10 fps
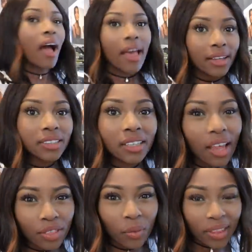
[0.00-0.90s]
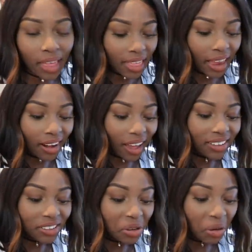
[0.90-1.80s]
I actually like the way that line
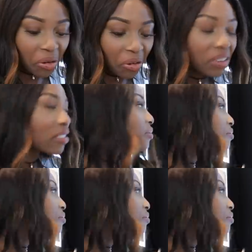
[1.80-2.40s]
has gone on.